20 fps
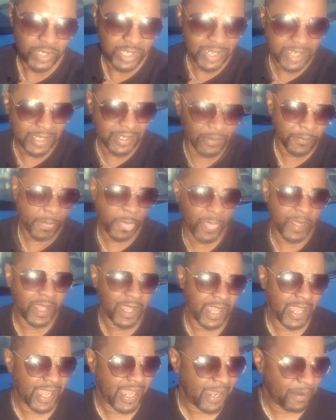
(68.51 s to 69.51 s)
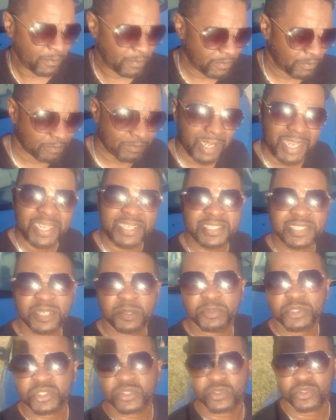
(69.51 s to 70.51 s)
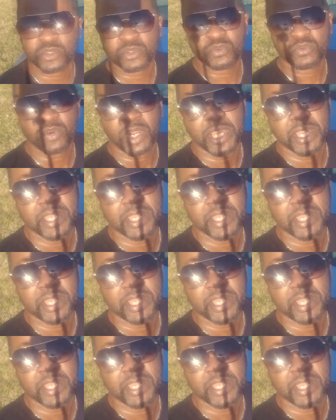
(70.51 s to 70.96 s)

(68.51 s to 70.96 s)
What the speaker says: and my assumptions was right.